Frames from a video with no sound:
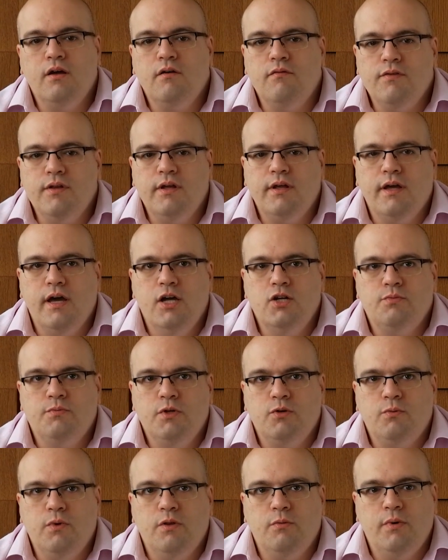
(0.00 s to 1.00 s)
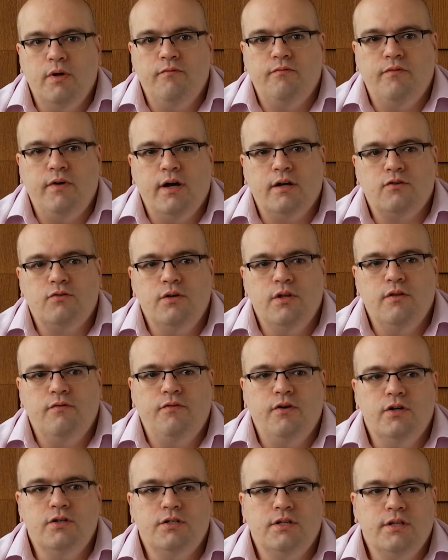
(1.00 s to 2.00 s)
of the engagement with Web Factory, the
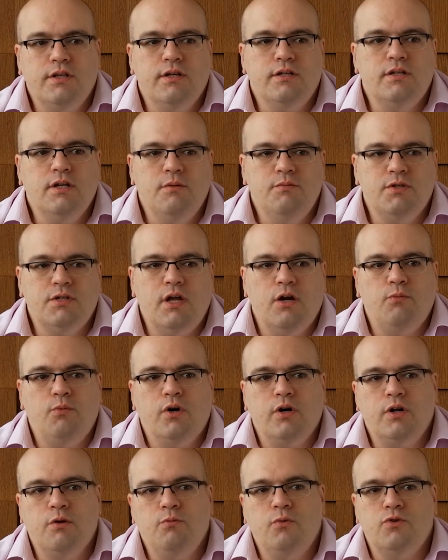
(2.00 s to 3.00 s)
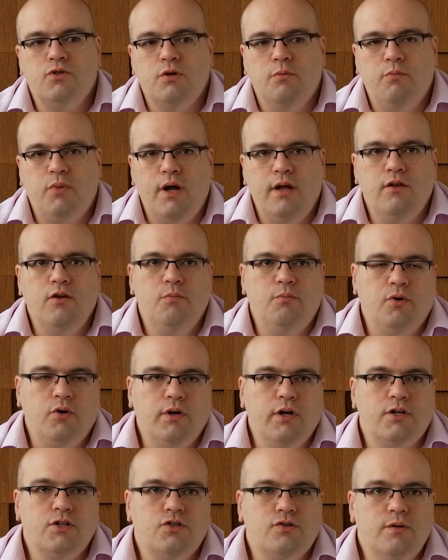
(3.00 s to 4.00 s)
first thing the team started working was a brand new
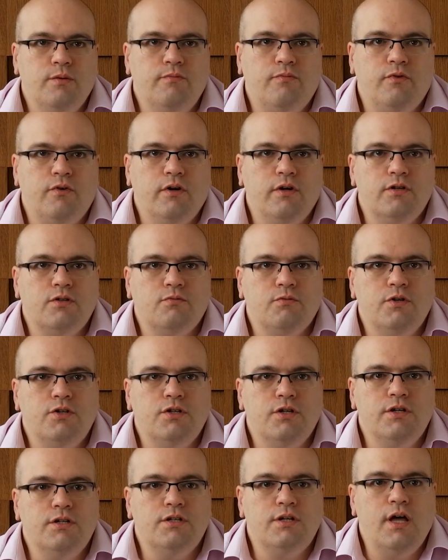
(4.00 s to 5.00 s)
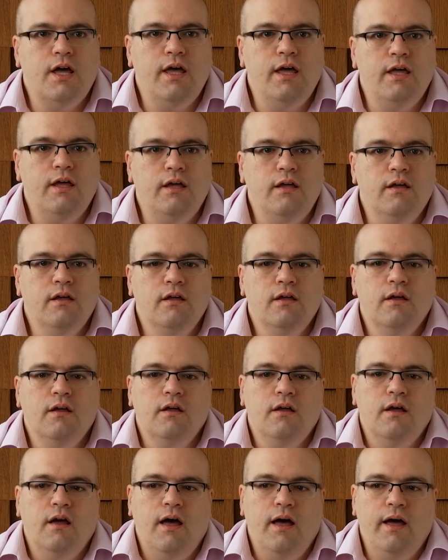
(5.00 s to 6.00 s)
product stream for us, which is a
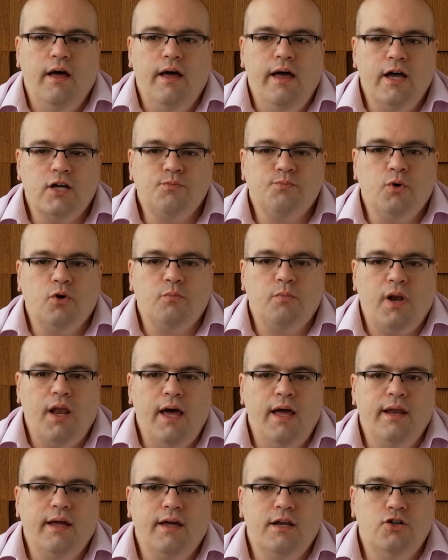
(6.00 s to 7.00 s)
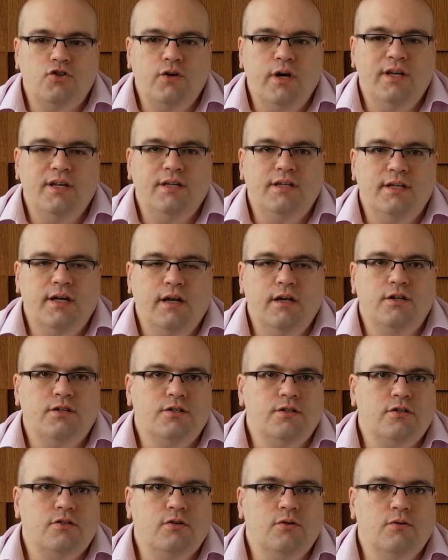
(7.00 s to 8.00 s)
export planning and trade
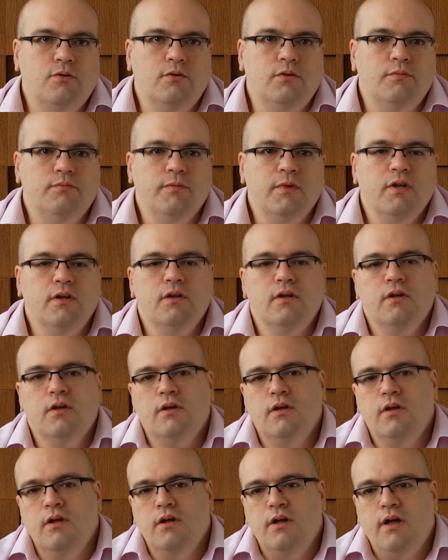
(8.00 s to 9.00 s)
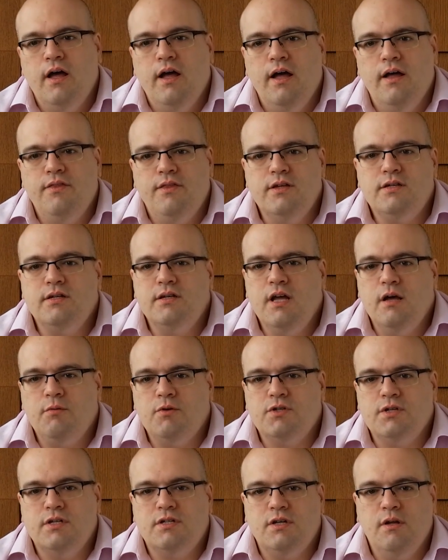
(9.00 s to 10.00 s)
intelligence tool. This
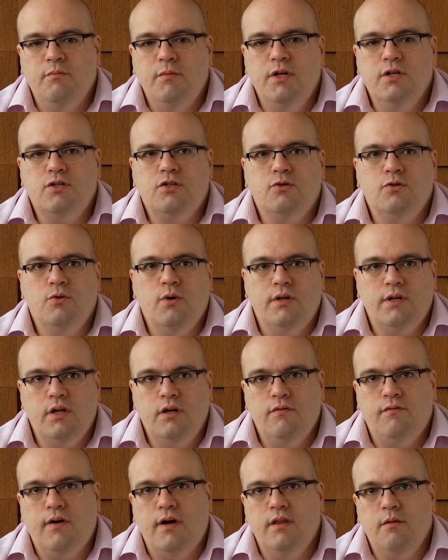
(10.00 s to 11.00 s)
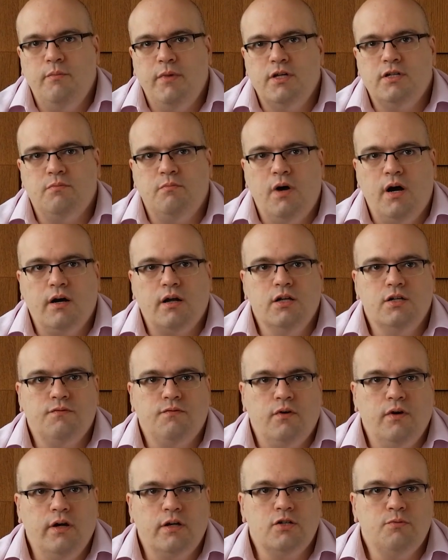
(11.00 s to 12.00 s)
enables SMEs to identify the best markets
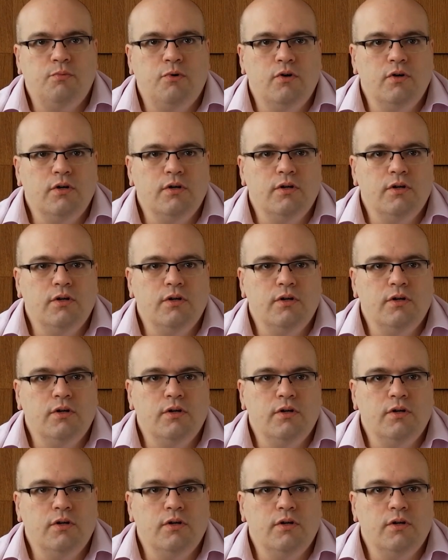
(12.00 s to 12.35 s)
for export